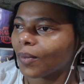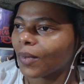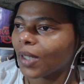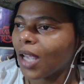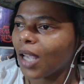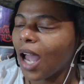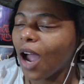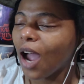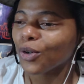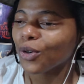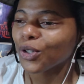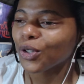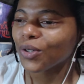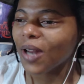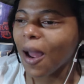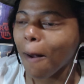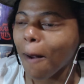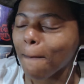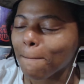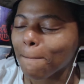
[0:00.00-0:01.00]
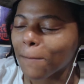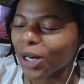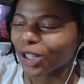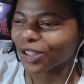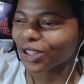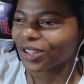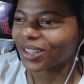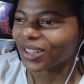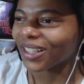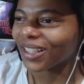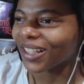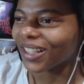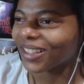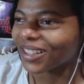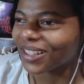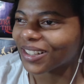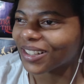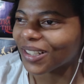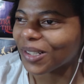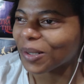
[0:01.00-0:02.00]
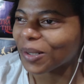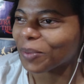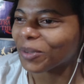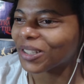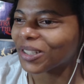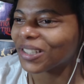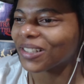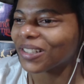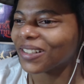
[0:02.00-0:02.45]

How are you not bursting at the seams?